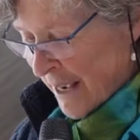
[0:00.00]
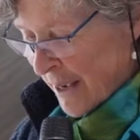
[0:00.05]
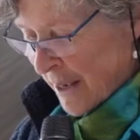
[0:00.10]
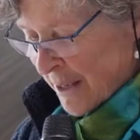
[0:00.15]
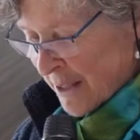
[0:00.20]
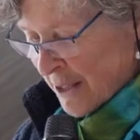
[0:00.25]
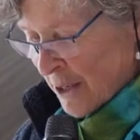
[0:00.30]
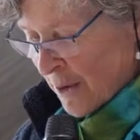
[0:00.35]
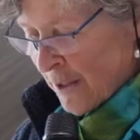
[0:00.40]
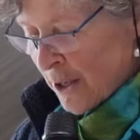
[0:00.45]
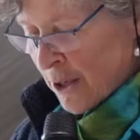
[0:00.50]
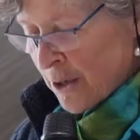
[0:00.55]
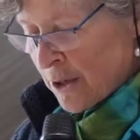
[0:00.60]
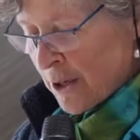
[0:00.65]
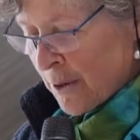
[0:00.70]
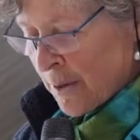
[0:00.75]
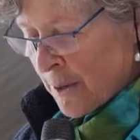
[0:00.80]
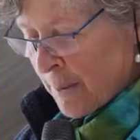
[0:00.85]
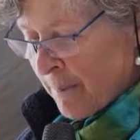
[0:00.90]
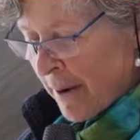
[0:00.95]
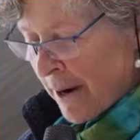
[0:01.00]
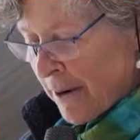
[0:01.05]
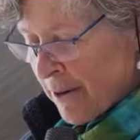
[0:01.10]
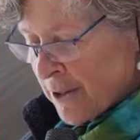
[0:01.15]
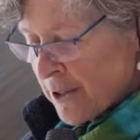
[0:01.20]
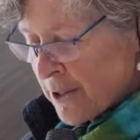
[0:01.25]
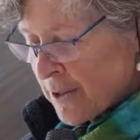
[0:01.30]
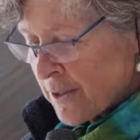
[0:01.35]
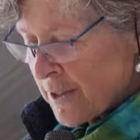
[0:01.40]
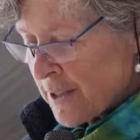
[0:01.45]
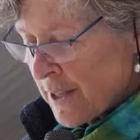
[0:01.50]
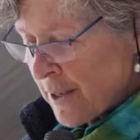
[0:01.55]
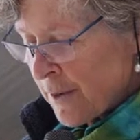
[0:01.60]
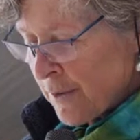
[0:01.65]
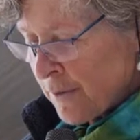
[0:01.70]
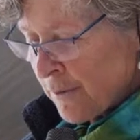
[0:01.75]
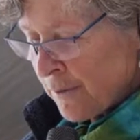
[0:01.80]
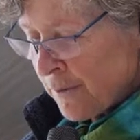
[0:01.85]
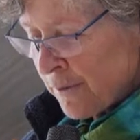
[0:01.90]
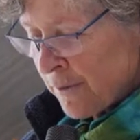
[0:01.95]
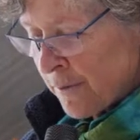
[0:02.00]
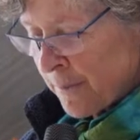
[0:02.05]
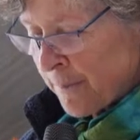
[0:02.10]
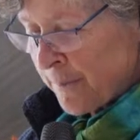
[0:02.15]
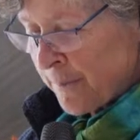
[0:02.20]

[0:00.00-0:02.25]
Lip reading: so that you don't embarrass yourself.